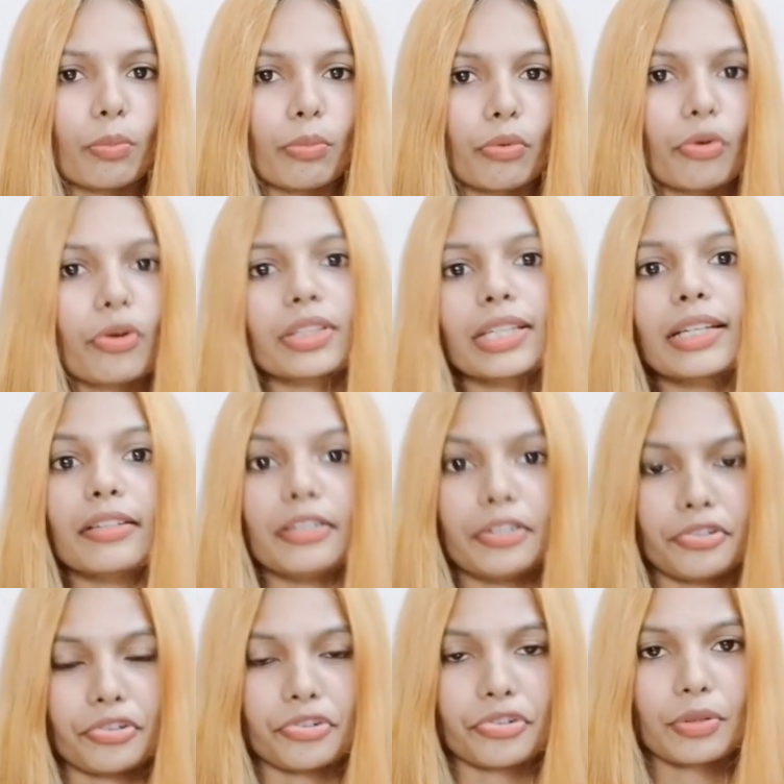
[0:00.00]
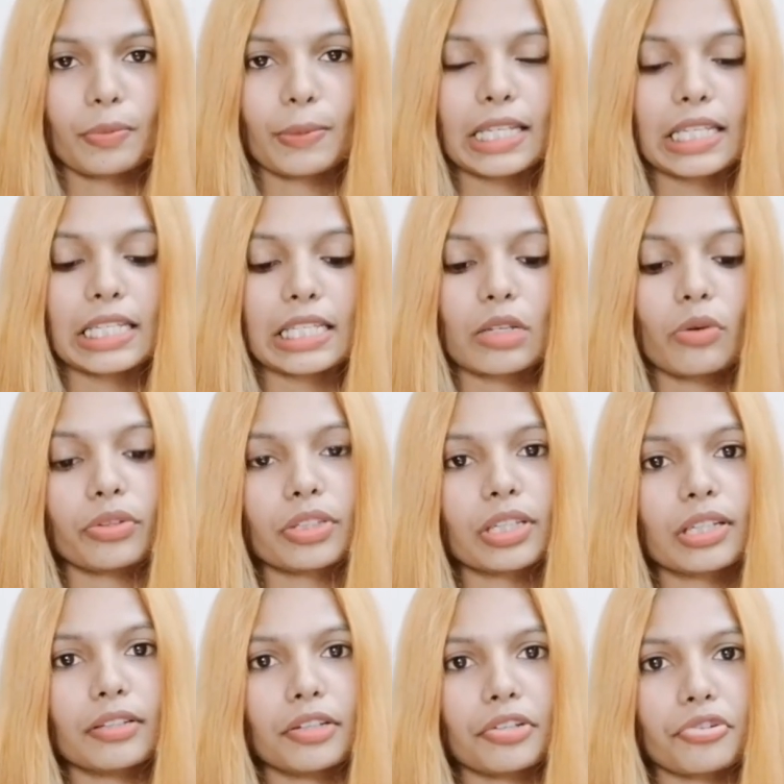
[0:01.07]
Gothic literature because Gothic
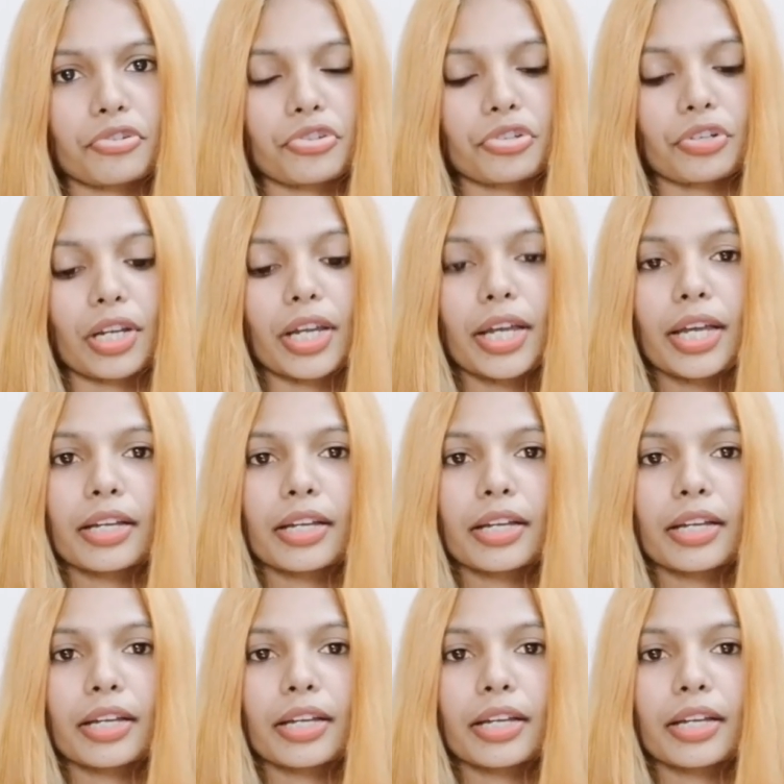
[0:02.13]
literature